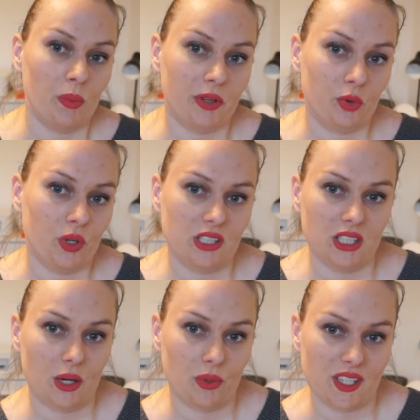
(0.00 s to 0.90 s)
the
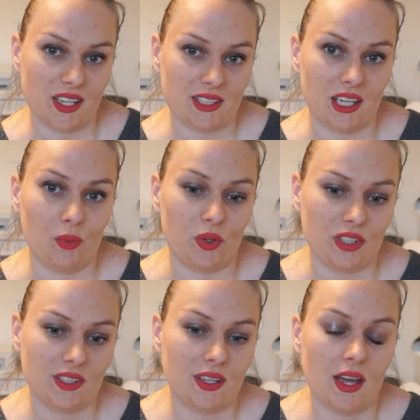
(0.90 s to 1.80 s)
question I was asking
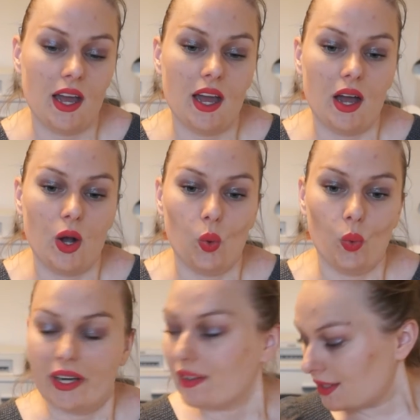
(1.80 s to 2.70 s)
was,
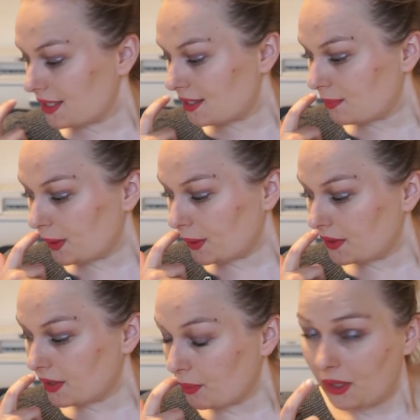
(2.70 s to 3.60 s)
why does this smell?
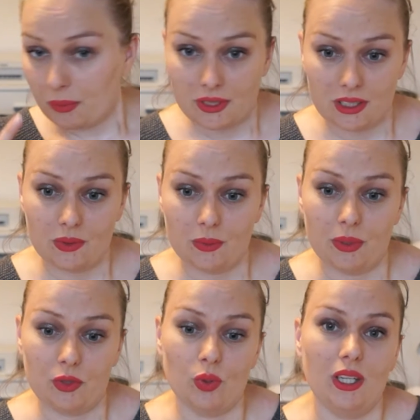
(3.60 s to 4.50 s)
Somewhere
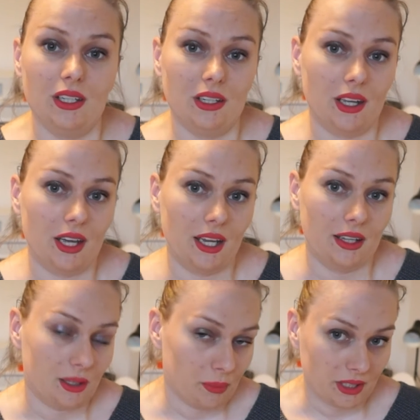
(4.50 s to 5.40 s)
between
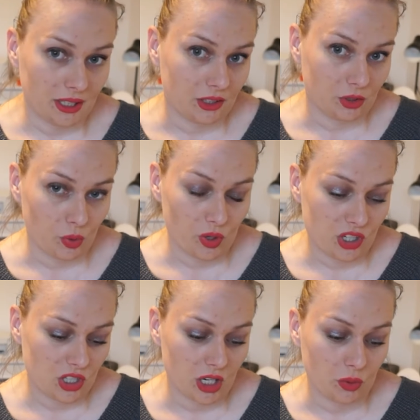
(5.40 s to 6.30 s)
a lemon and an
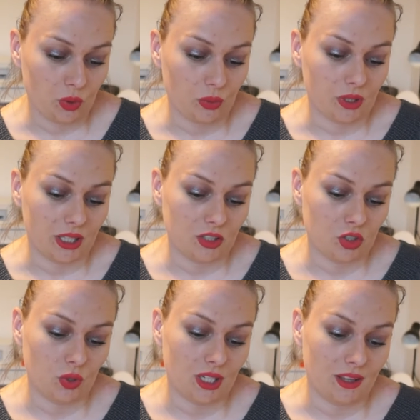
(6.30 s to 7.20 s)
orange and we will get
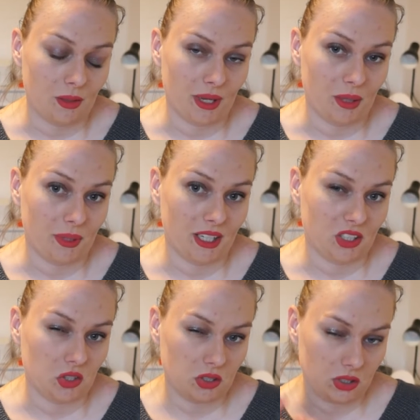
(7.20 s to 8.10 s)
to it in the bad part.
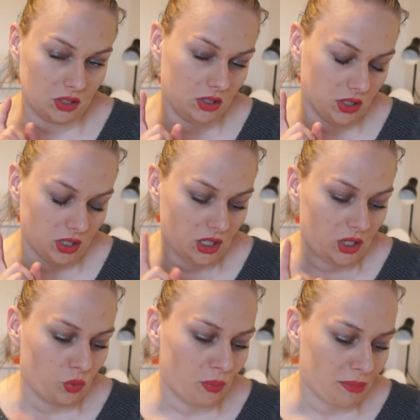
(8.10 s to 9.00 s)
Just
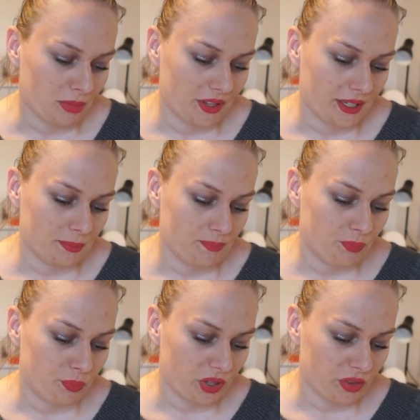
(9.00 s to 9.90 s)
remember that.
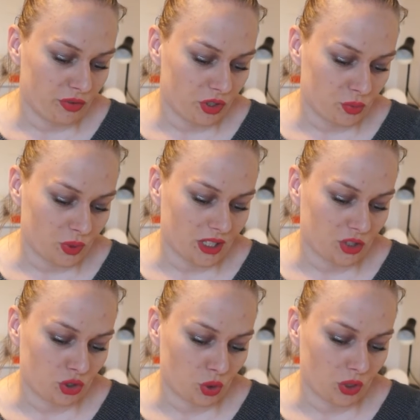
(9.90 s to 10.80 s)
But the first one
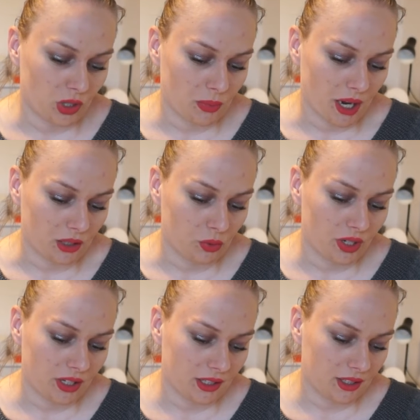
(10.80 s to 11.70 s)
is sodium
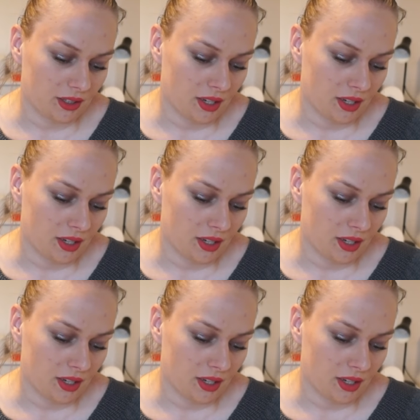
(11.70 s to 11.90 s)
hyaluronate.